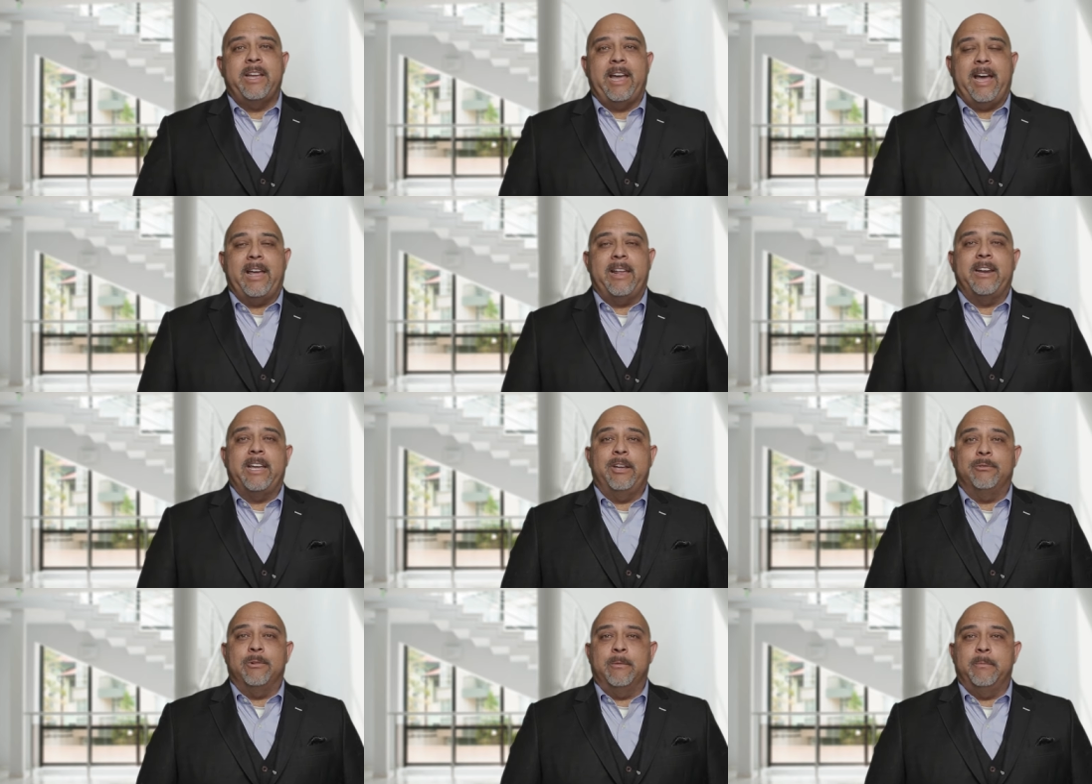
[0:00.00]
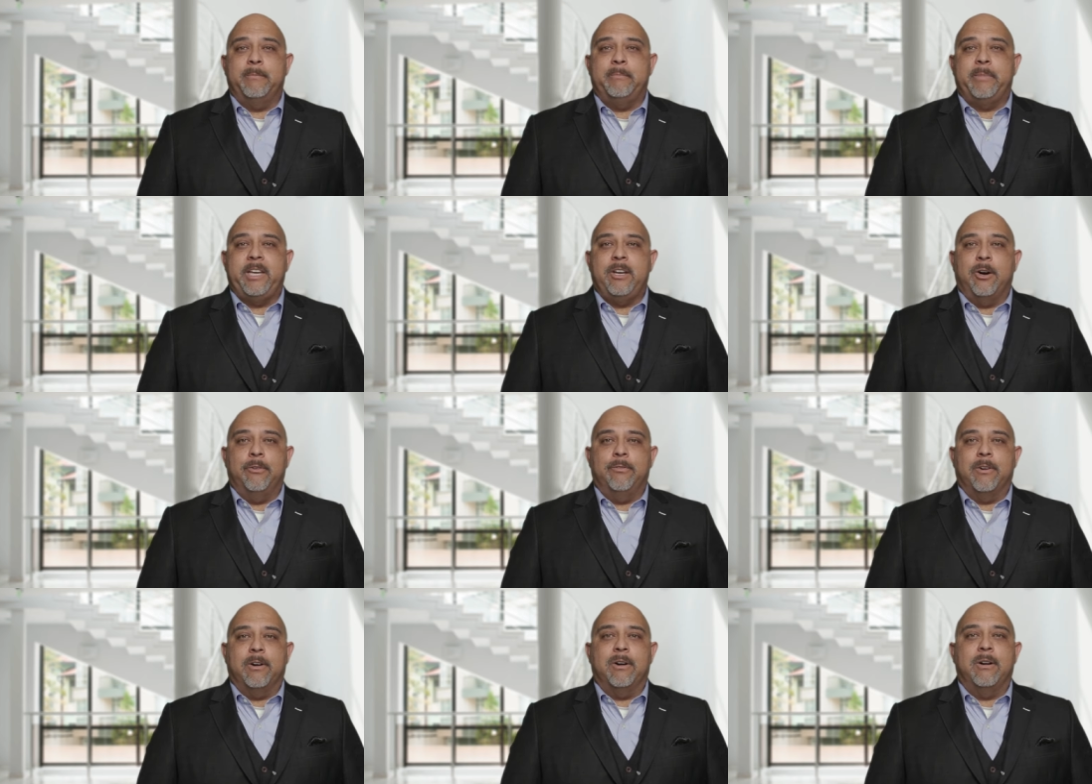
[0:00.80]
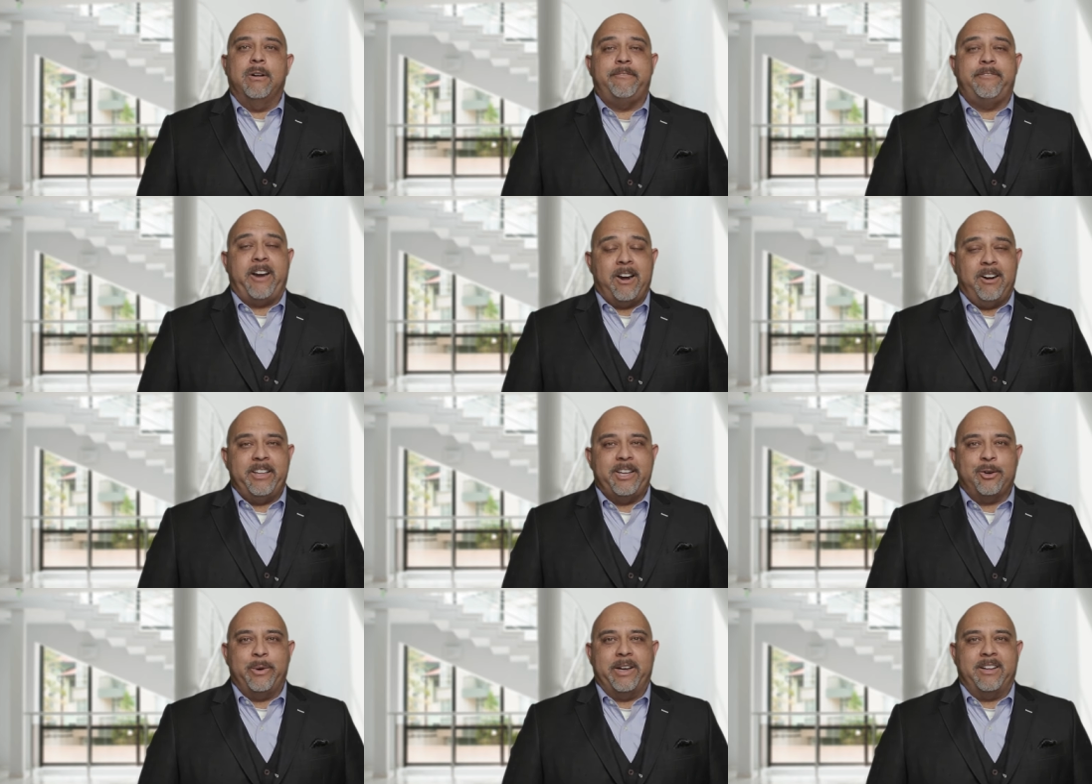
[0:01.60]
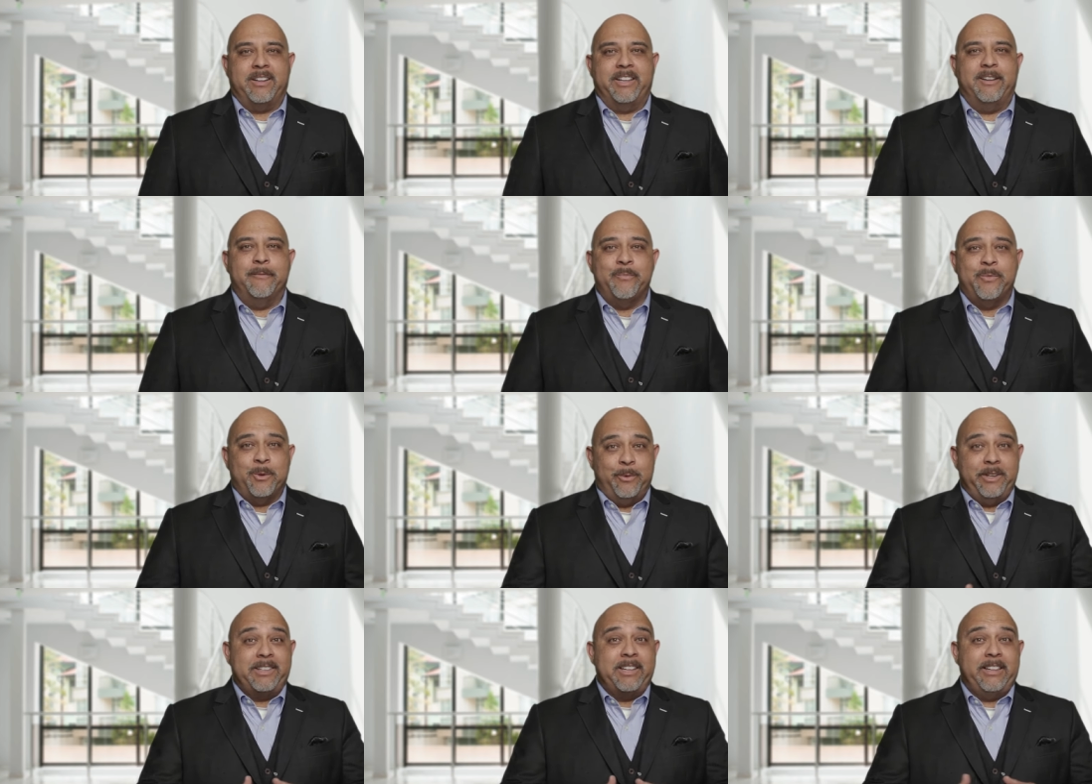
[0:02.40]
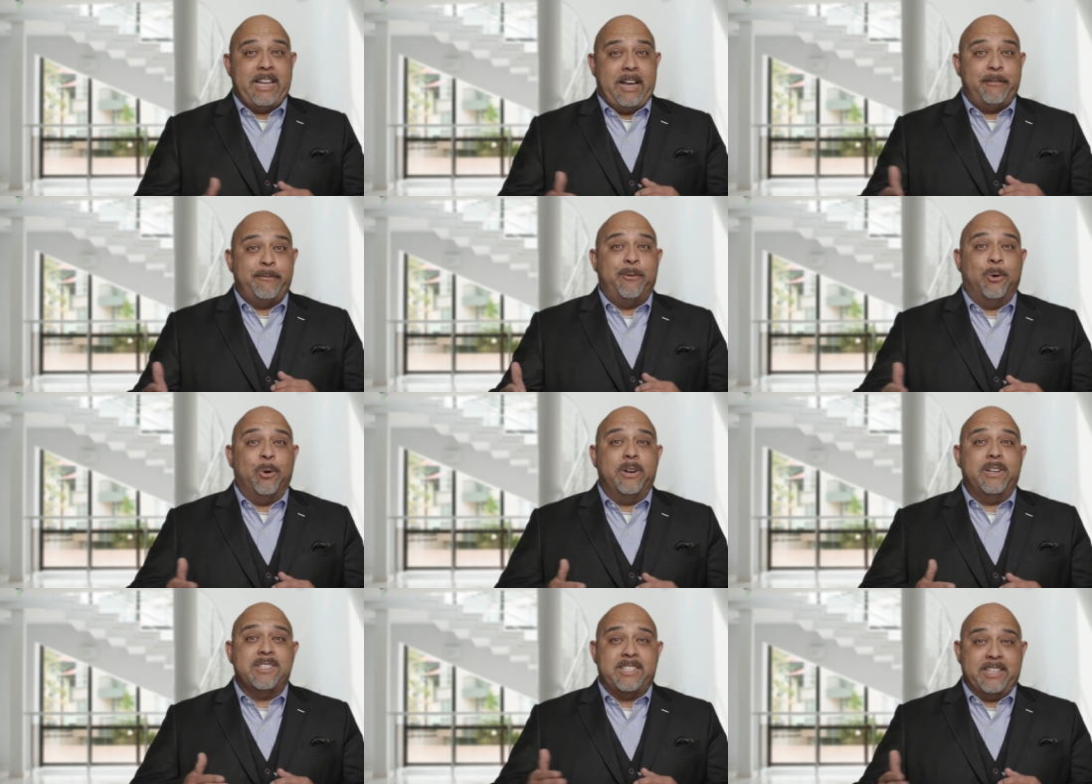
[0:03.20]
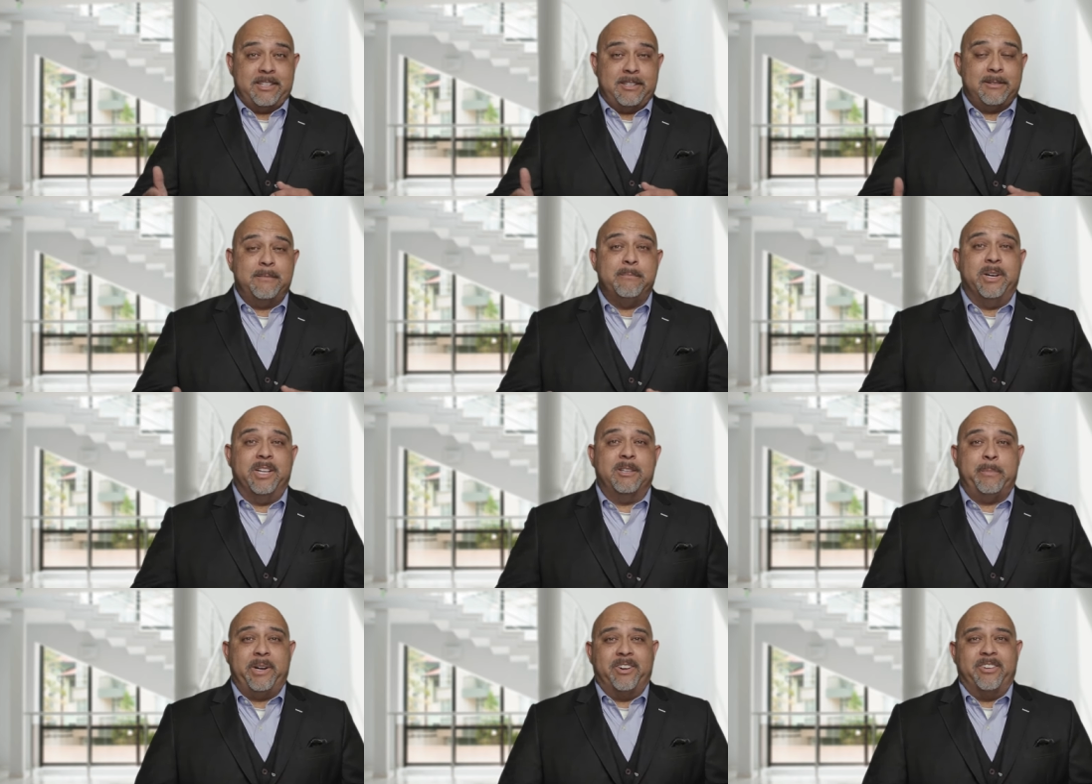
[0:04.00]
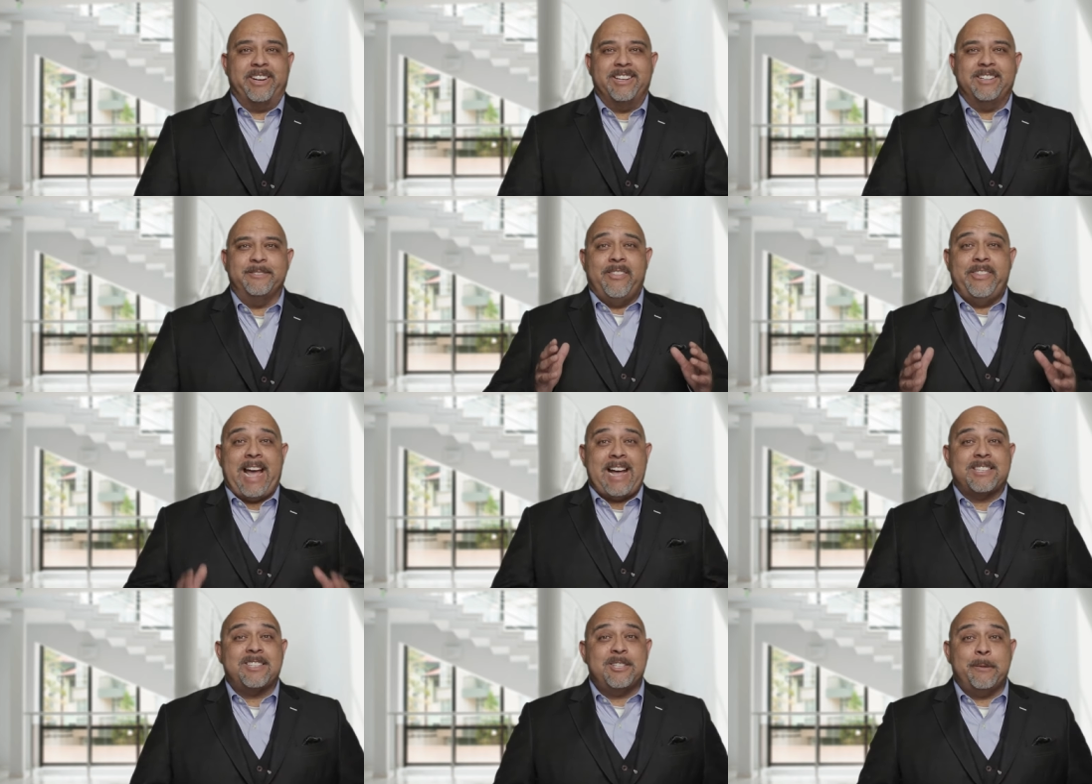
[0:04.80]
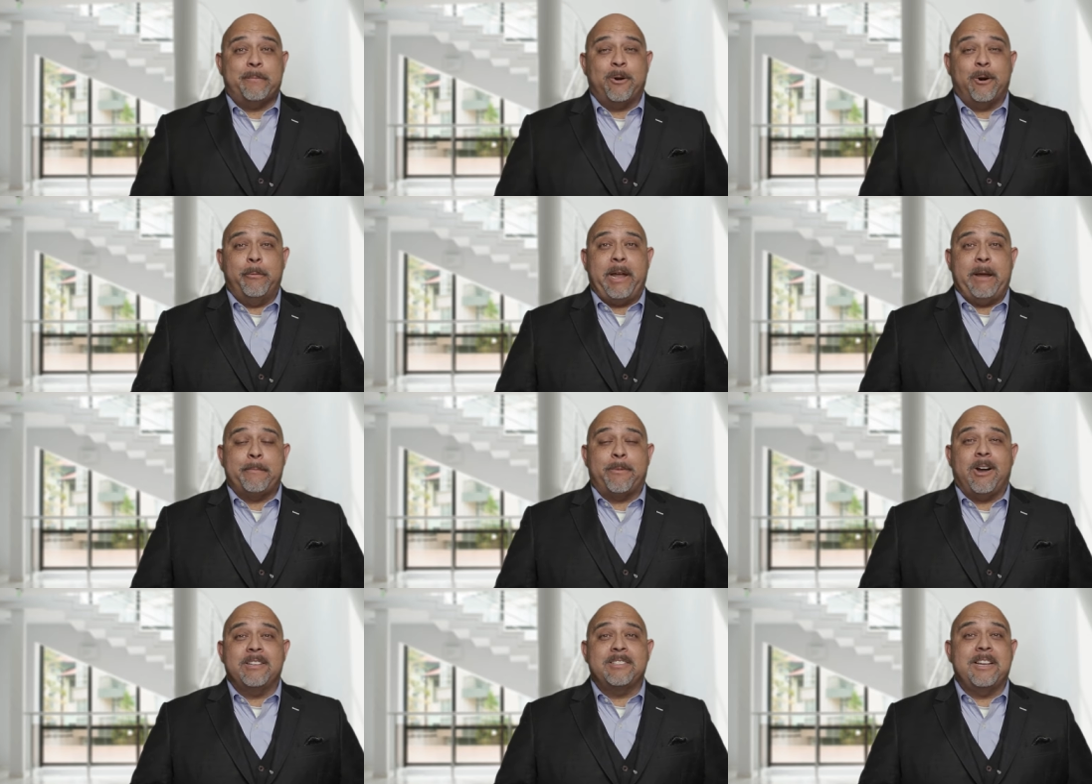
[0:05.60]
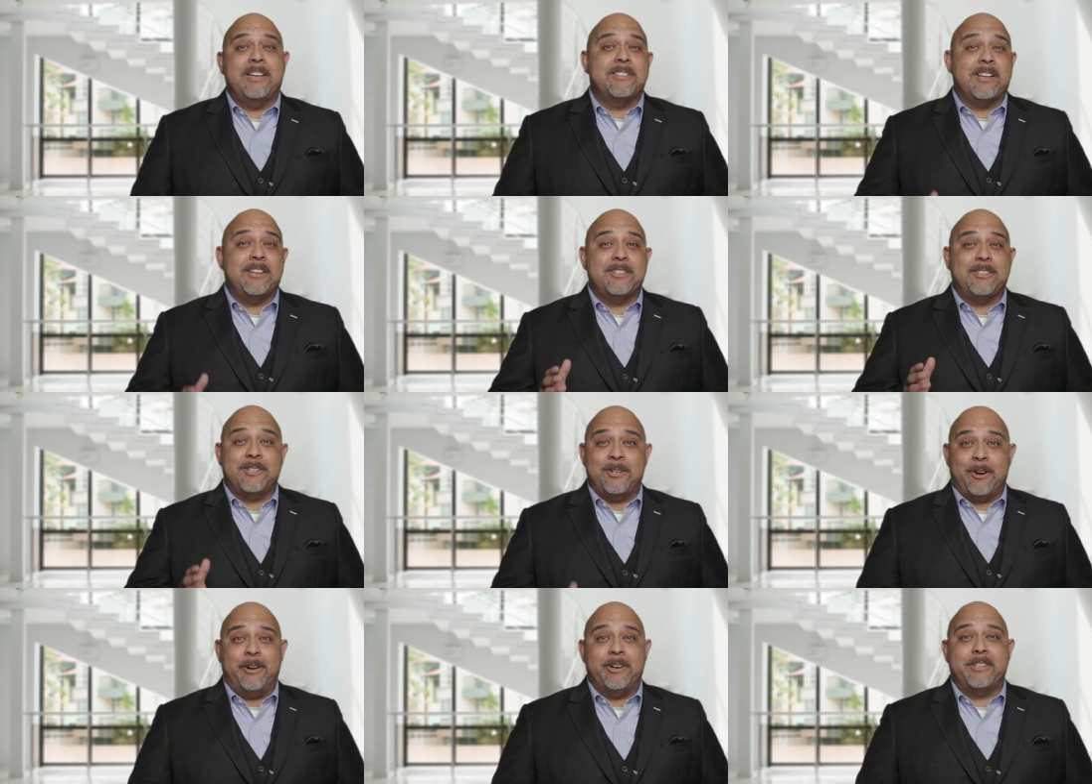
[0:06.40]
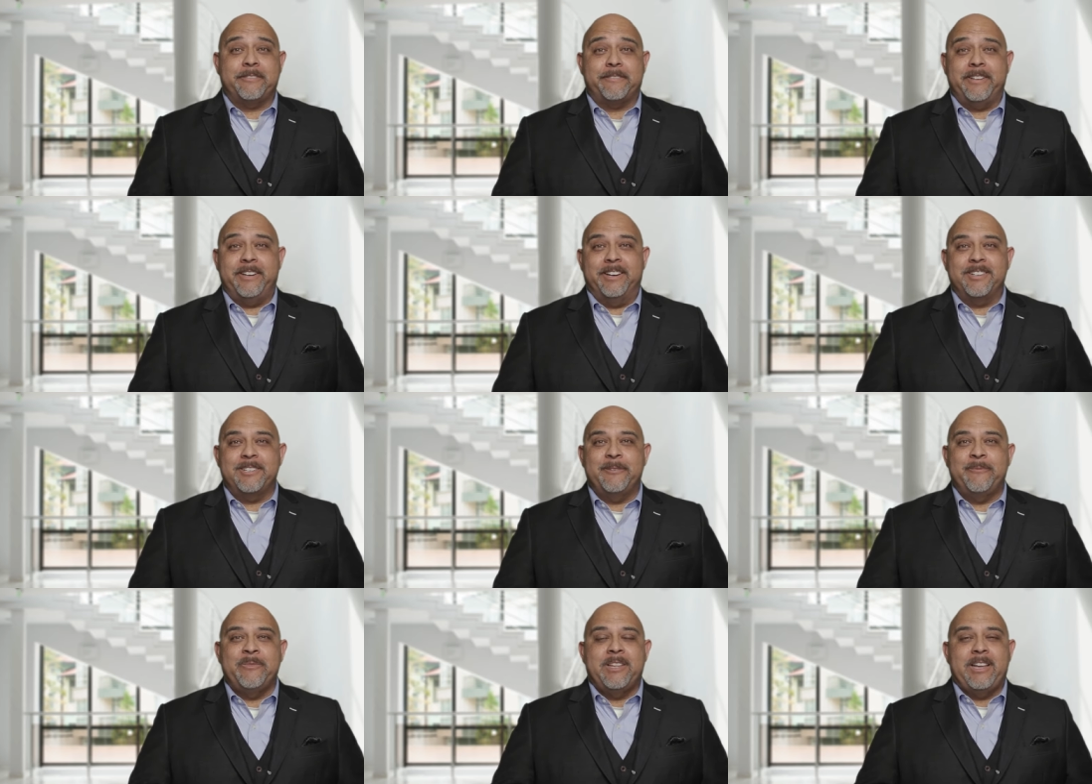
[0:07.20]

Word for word: and it will be over fairly quickly within that four to six month period. That's the probate process start to finish.